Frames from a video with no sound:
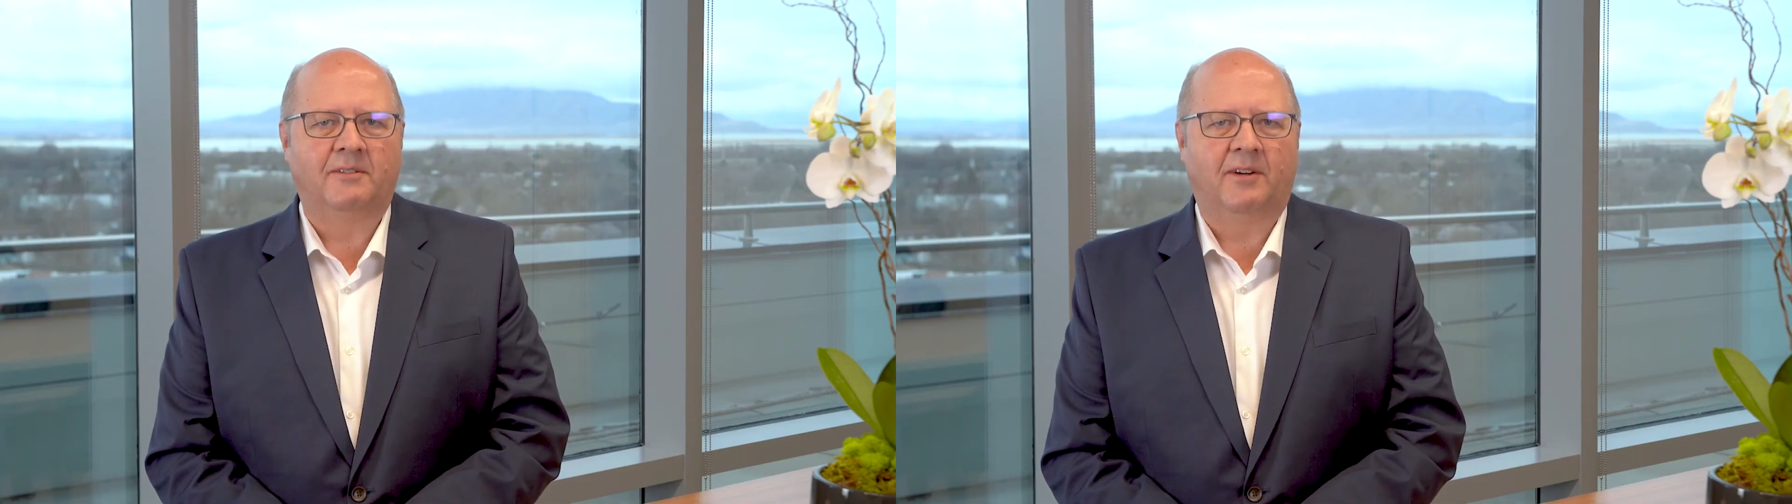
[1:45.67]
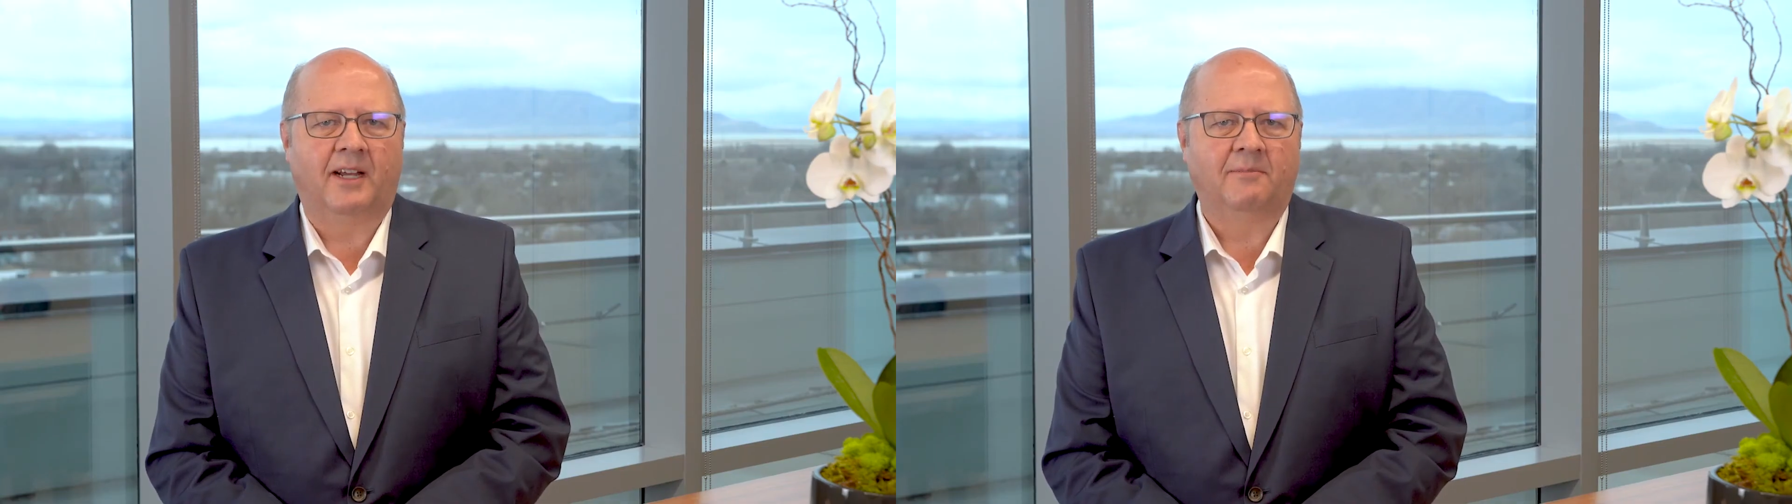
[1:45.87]

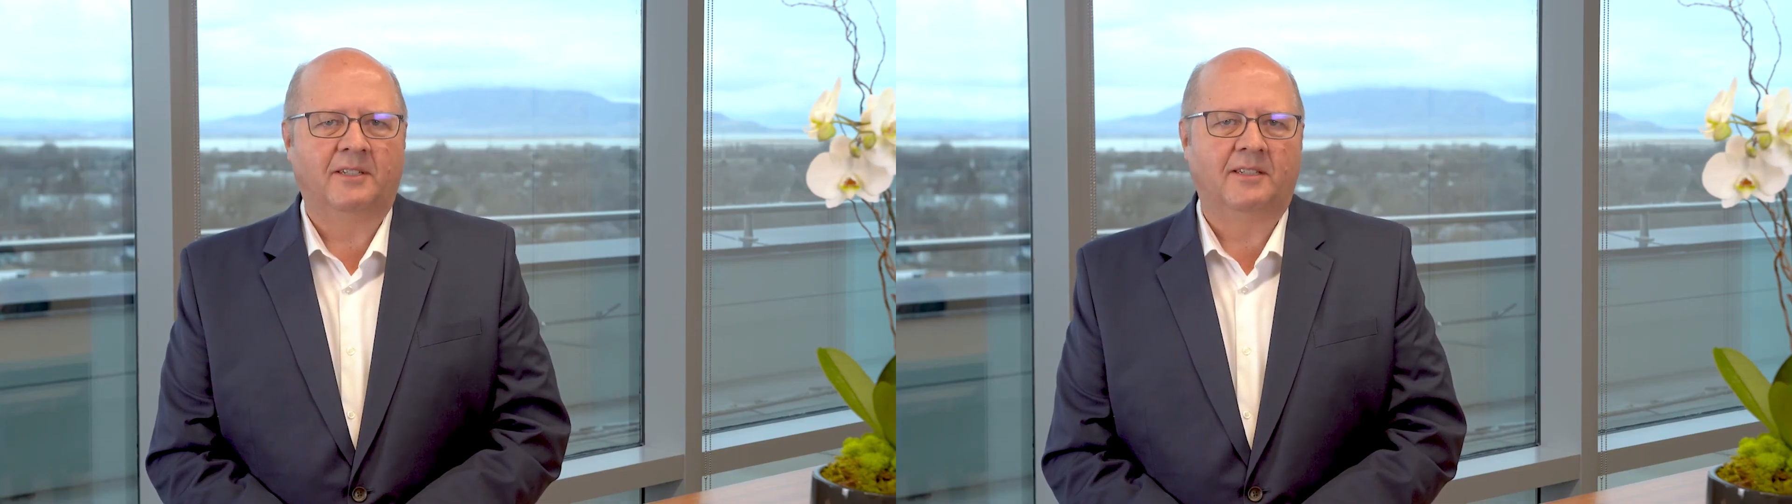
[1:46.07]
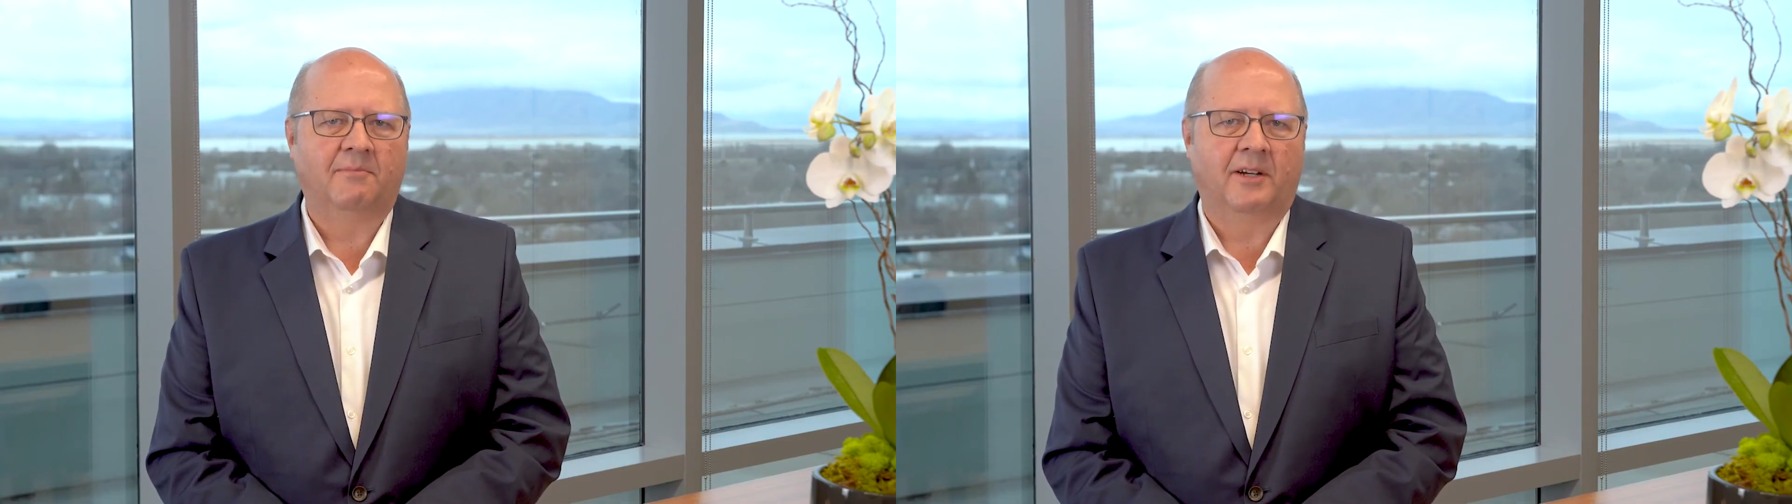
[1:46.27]
of
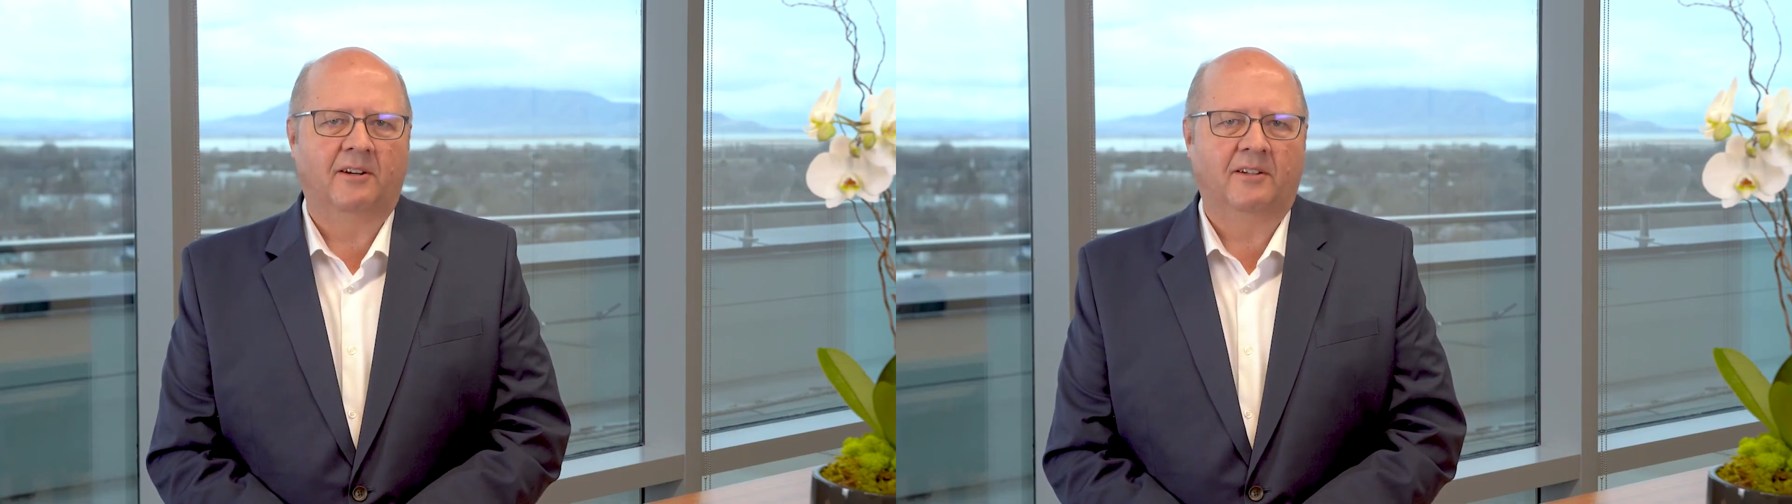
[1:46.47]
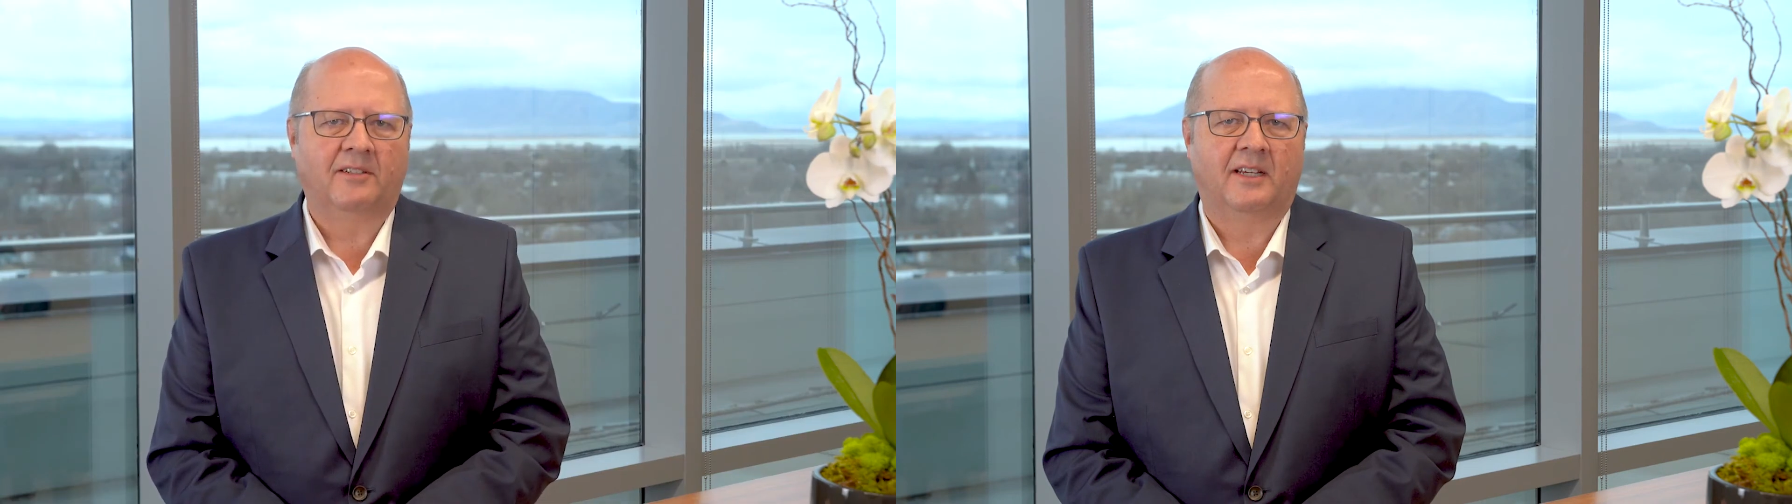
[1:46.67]
vitamins and
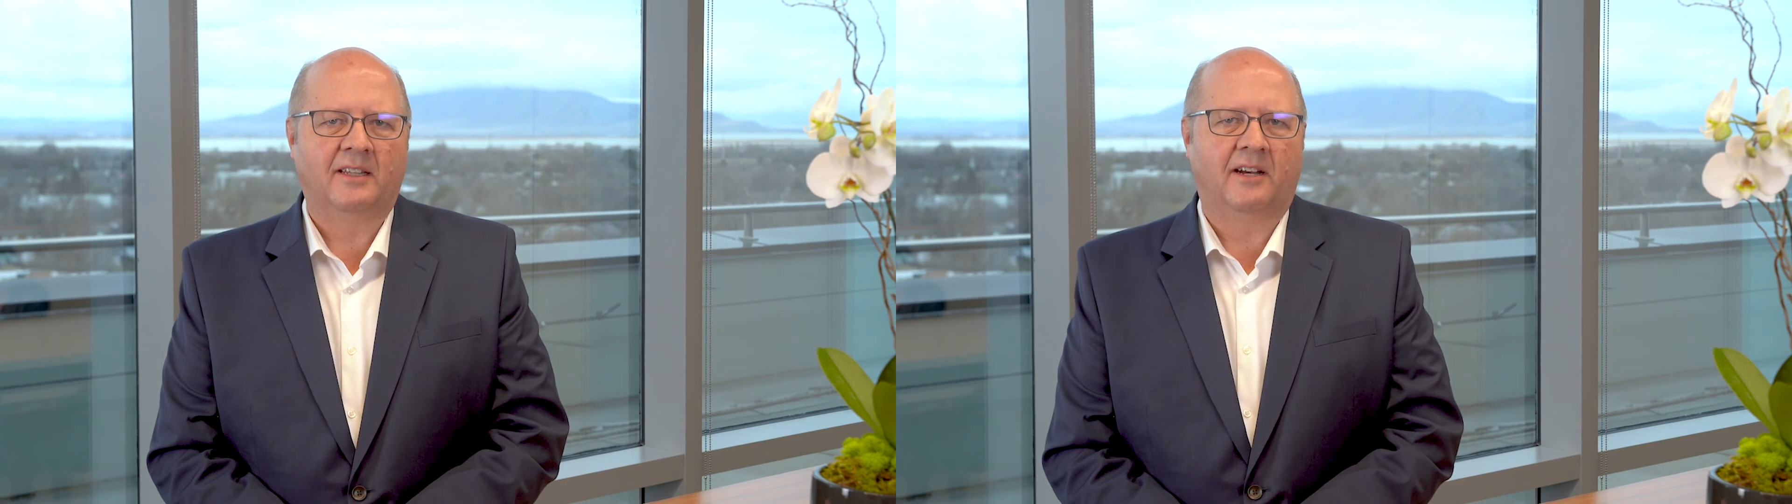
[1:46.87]
minerals